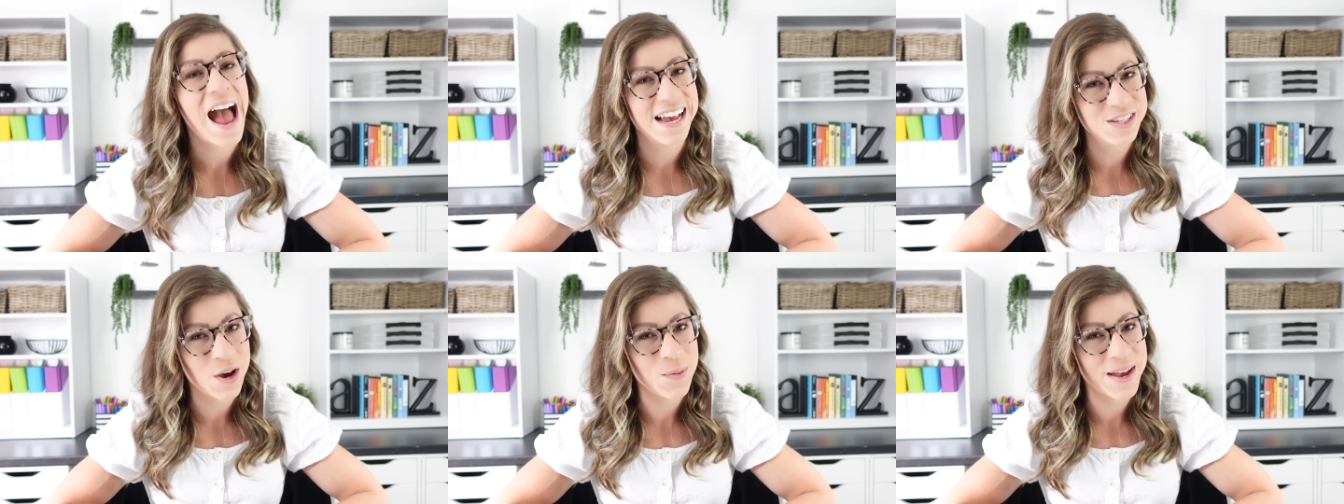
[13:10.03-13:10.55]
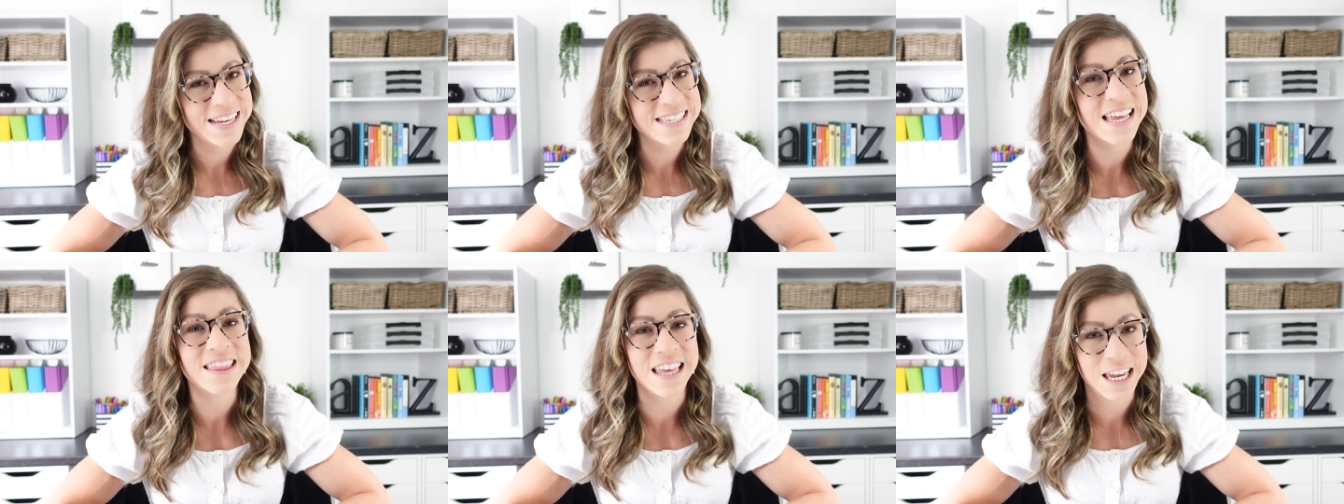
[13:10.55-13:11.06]
As
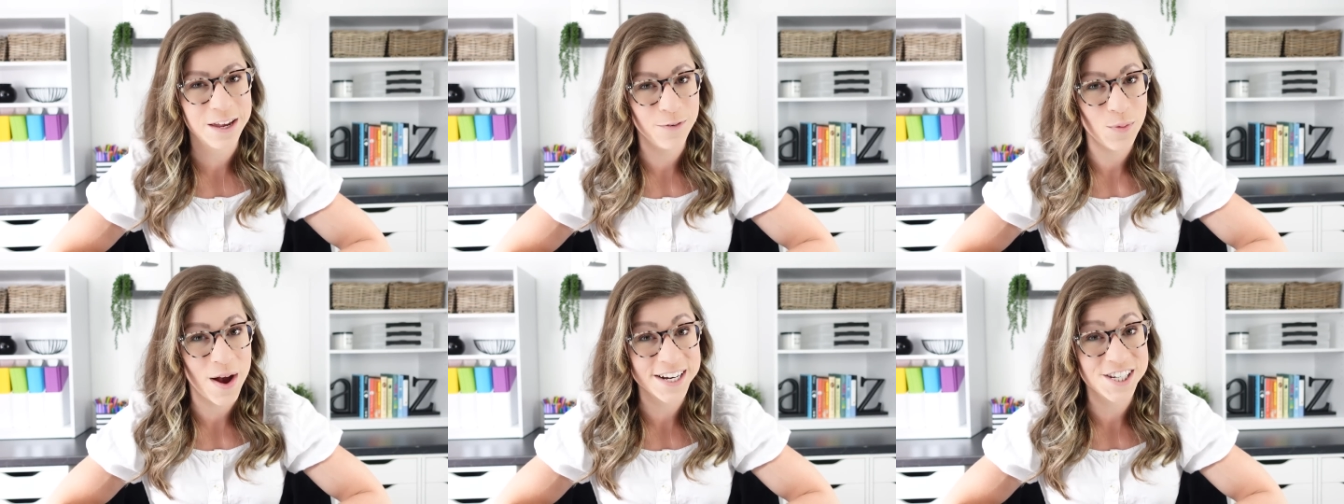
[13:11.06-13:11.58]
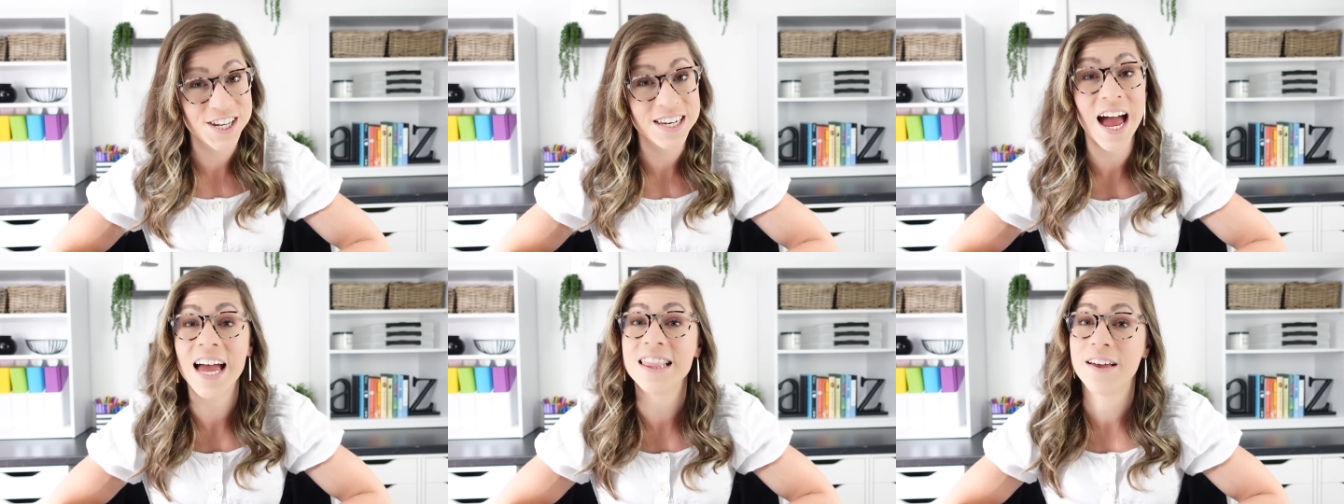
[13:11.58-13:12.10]
always, thank you for watching.
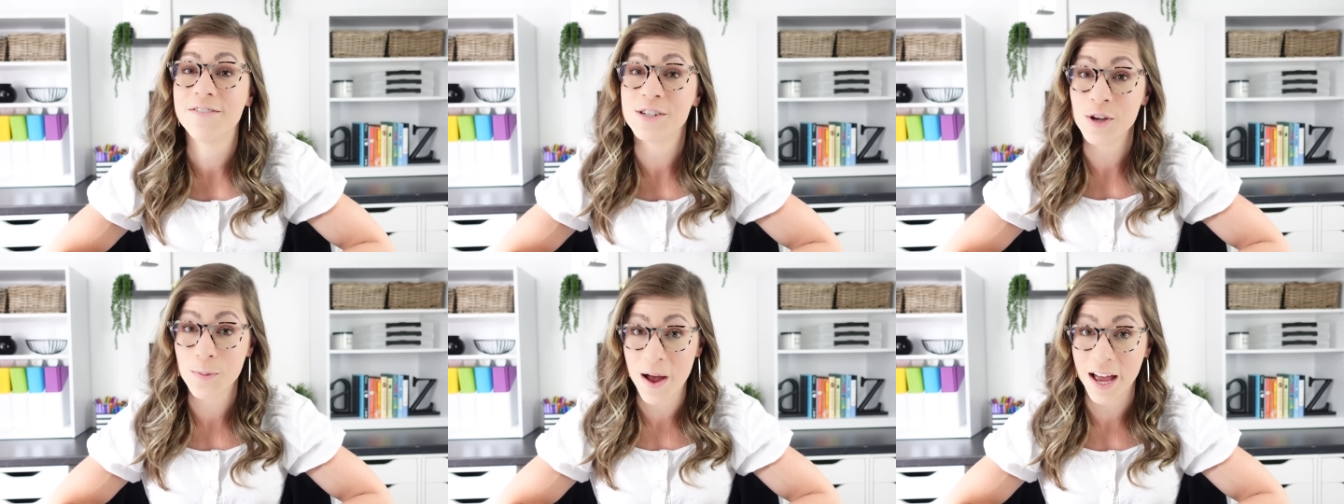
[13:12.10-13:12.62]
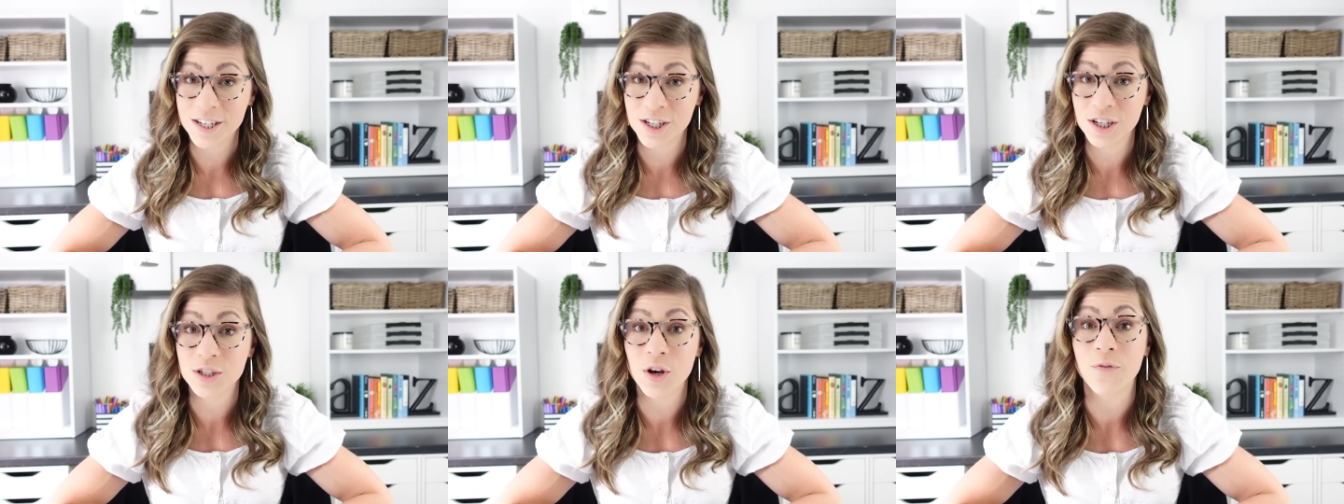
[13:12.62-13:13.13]
I love you so
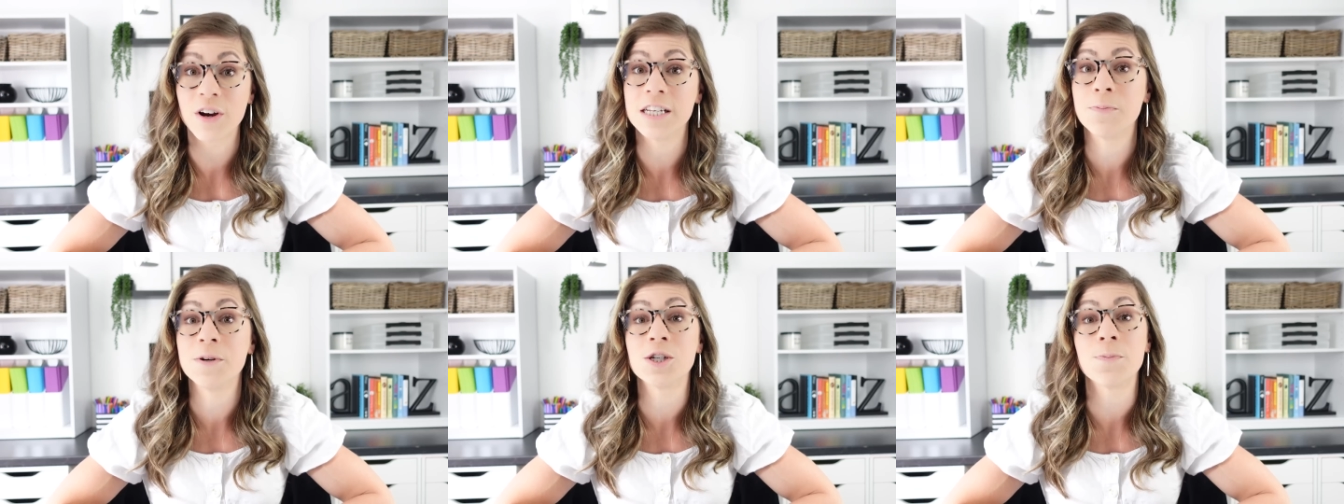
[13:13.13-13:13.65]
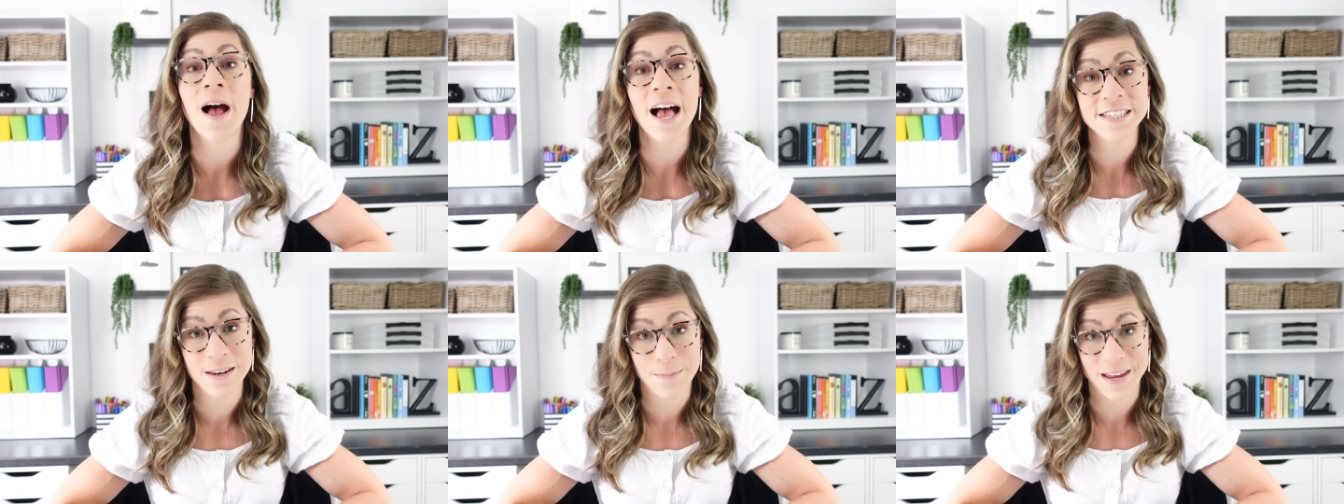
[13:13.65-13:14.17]
much. Don't forget to put your
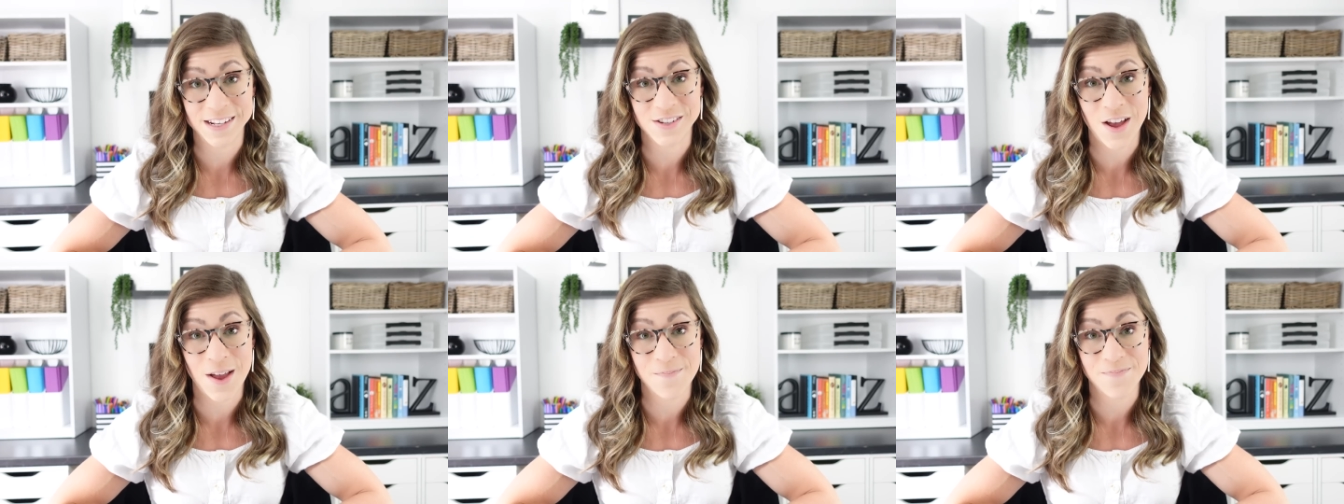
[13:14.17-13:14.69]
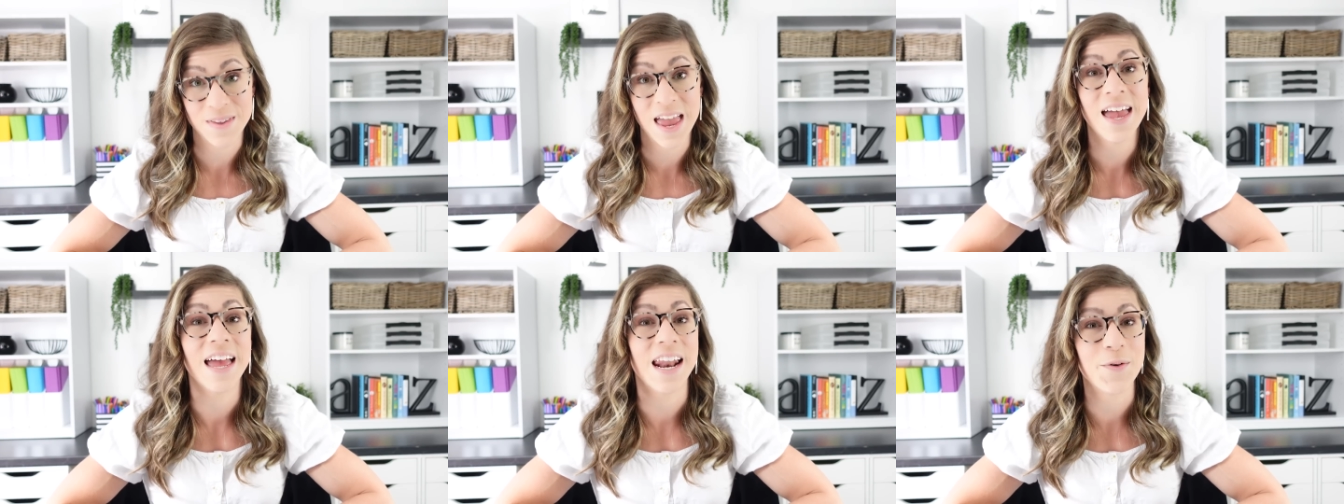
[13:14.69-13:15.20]
positive pants on,
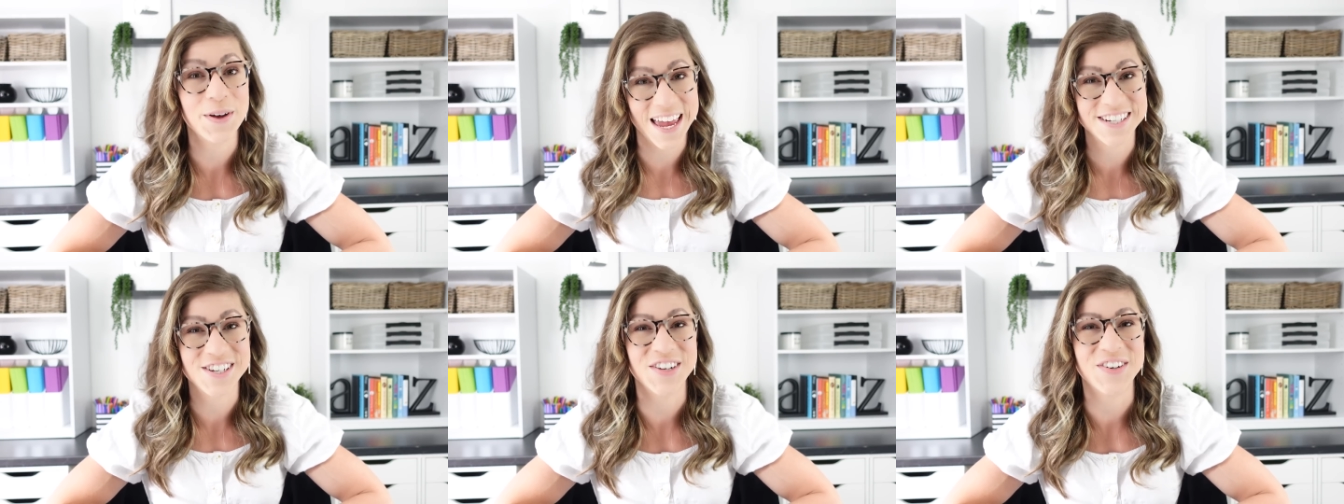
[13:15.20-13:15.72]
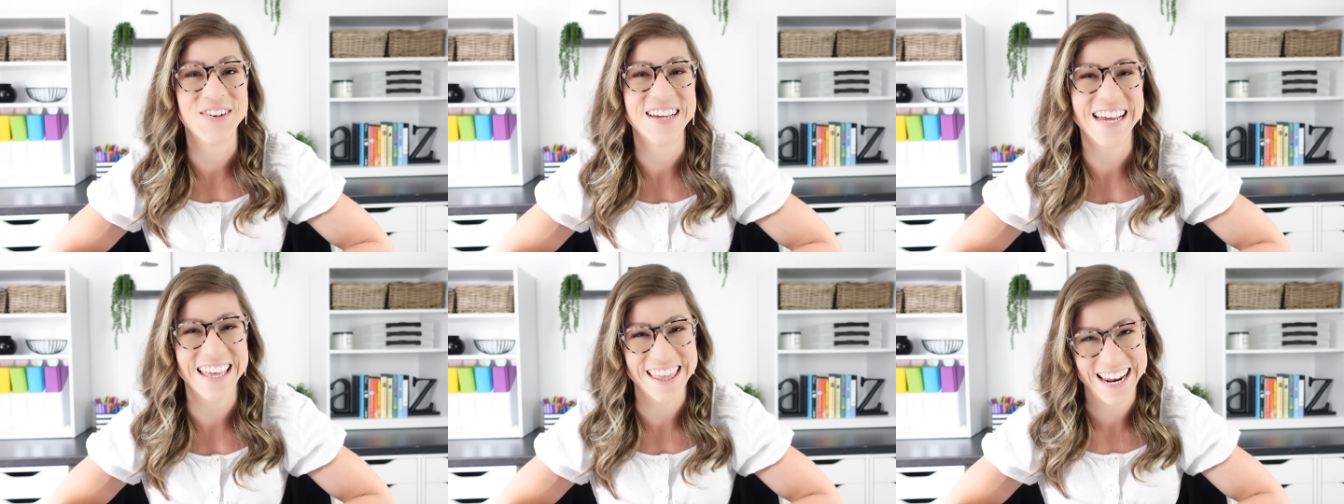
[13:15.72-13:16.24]
and I will catch you
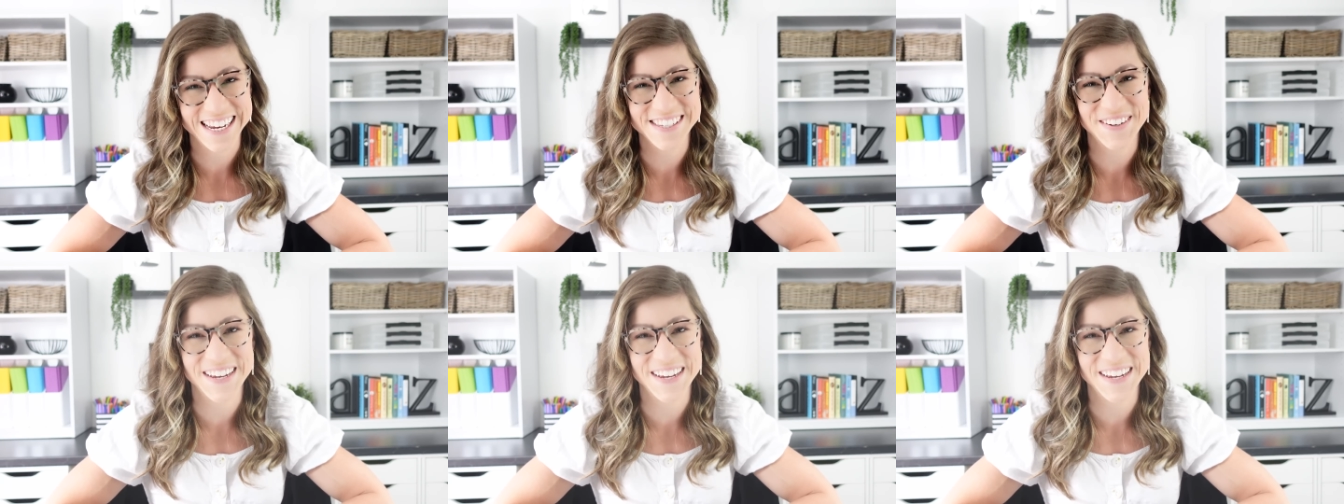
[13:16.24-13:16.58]
in the next